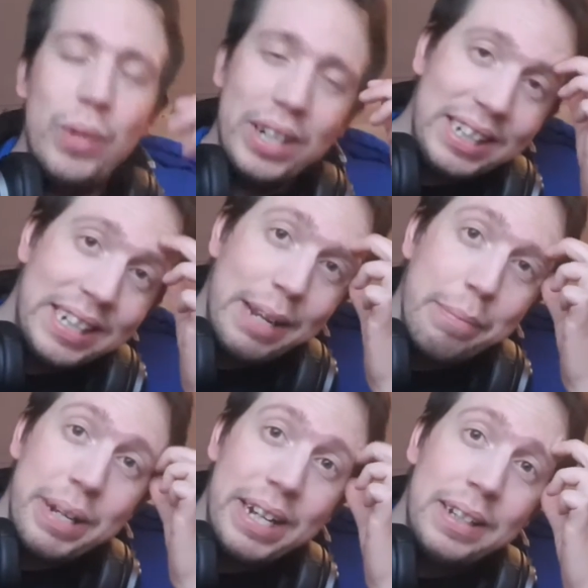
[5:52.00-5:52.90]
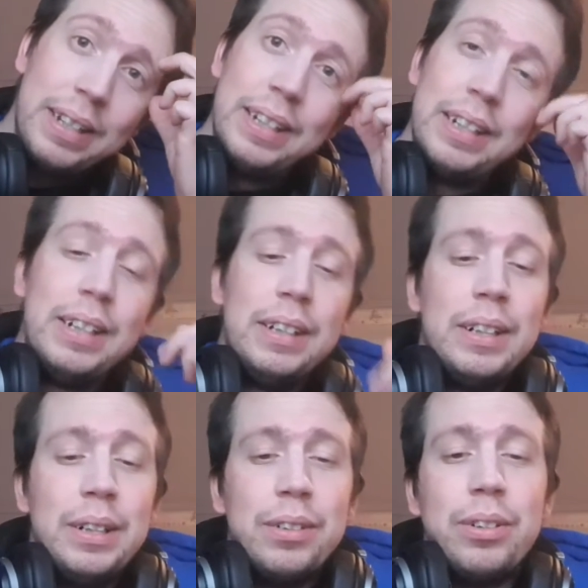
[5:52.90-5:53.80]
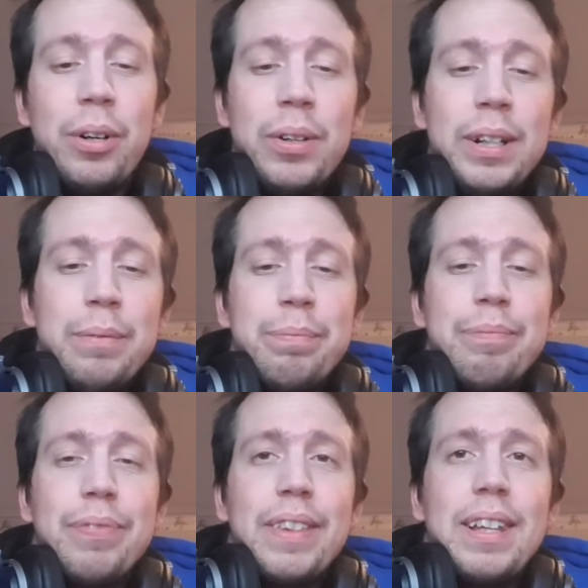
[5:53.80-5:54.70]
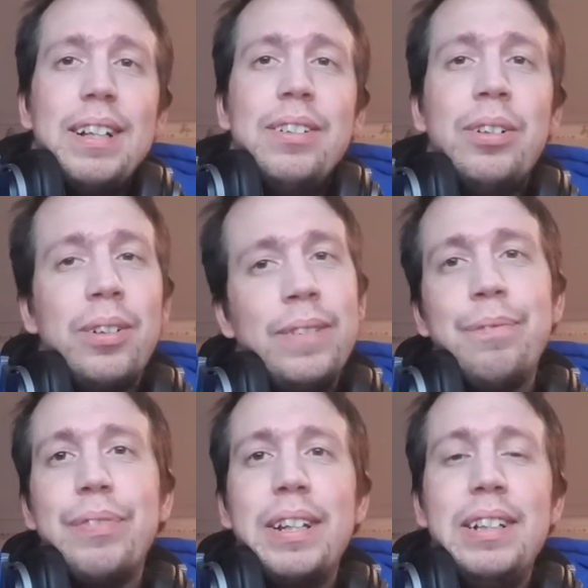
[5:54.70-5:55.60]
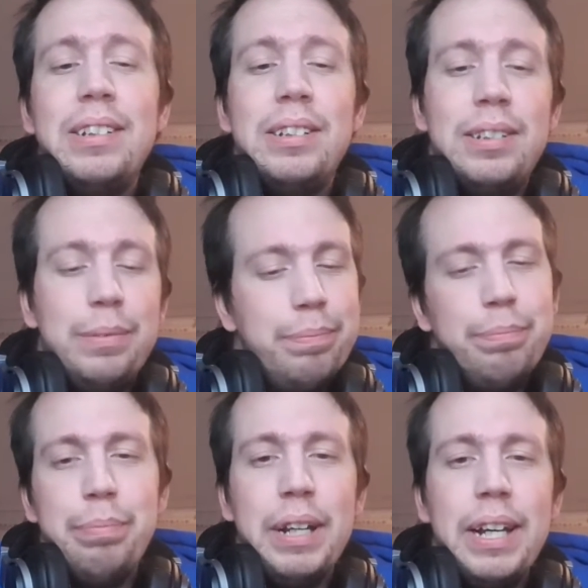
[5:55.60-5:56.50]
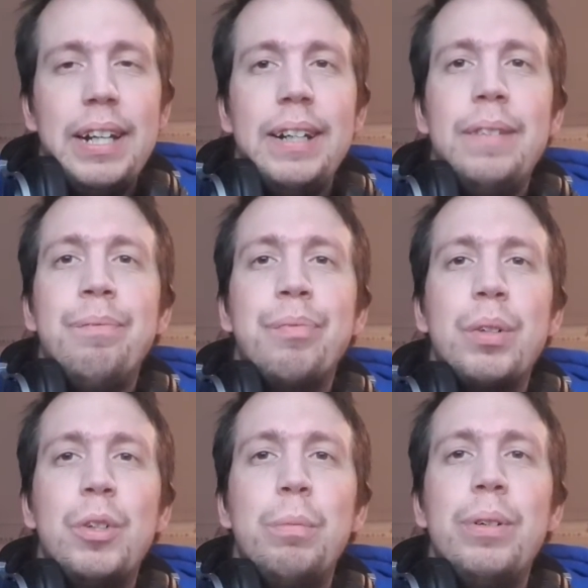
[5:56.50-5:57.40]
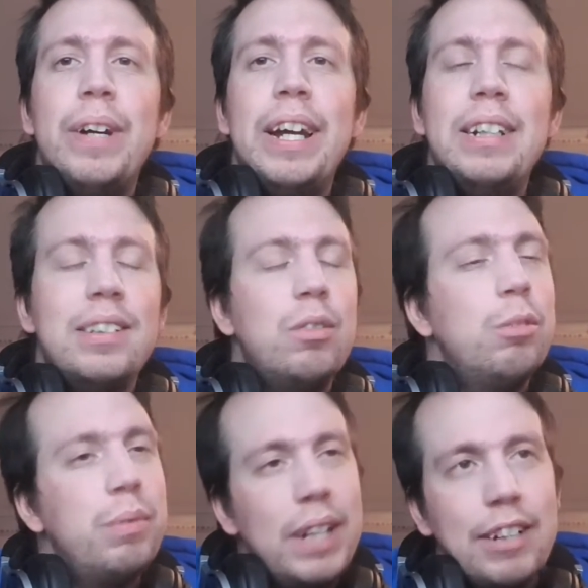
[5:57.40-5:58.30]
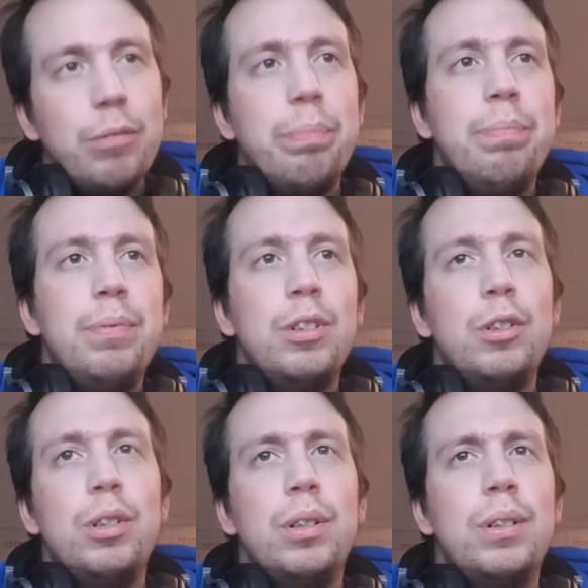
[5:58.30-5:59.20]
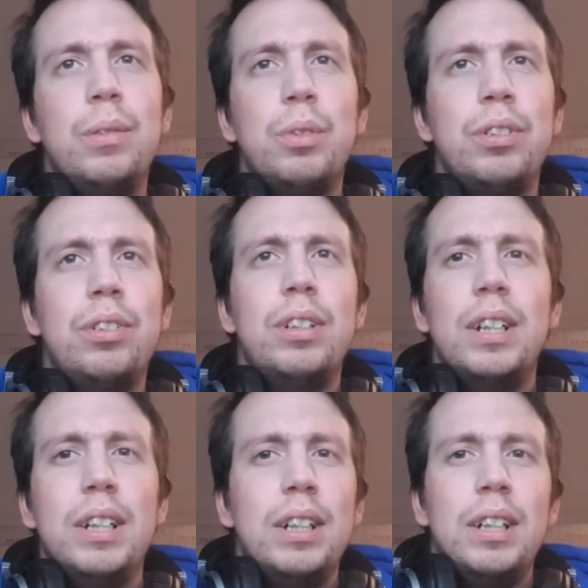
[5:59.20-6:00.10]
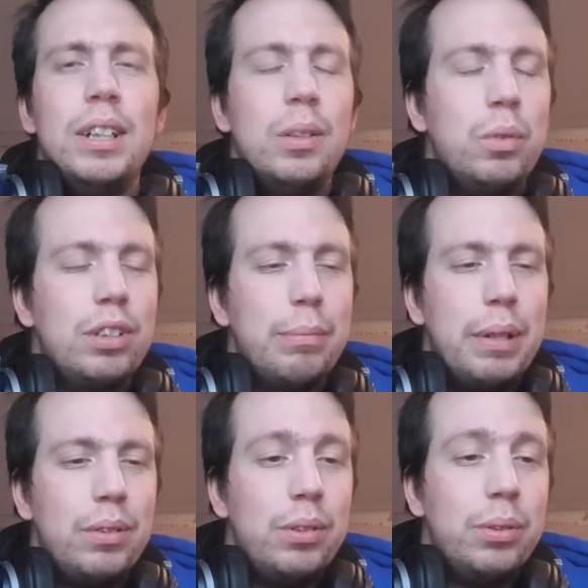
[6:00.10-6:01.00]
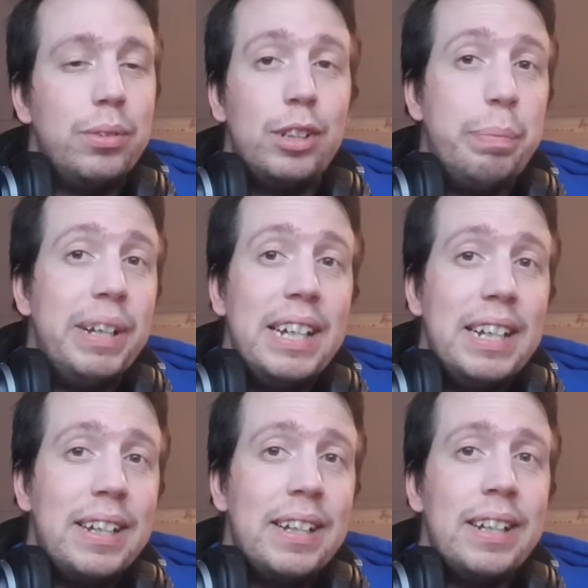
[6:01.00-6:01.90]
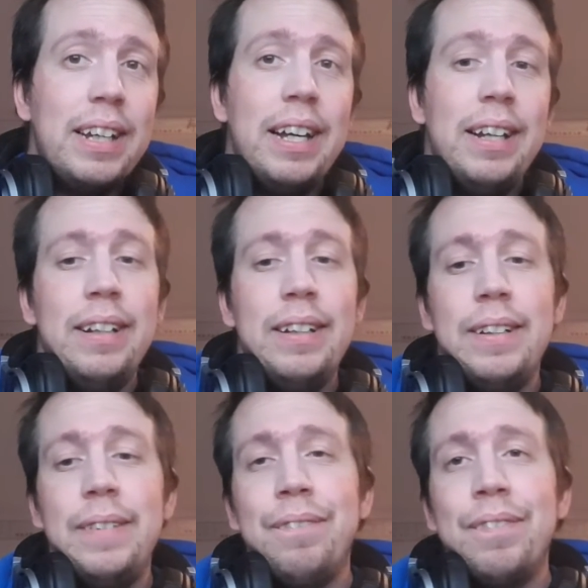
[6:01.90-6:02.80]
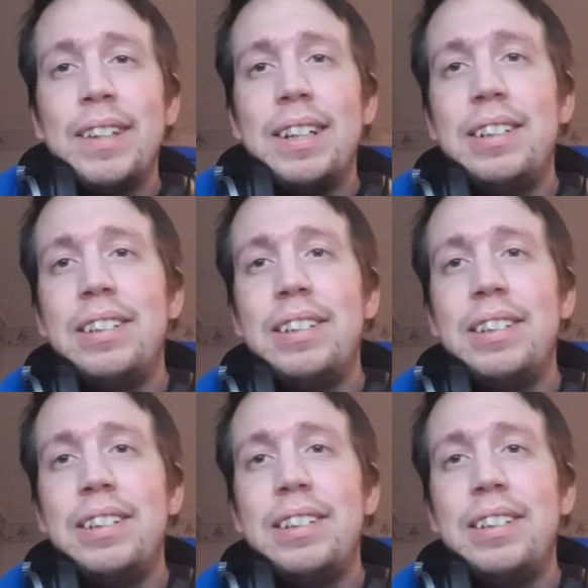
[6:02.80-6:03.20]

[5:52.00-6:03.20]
when he came back, so um, so he's played uh, Roman Reigns, and Roman Reigns was was about to speak, and uh, he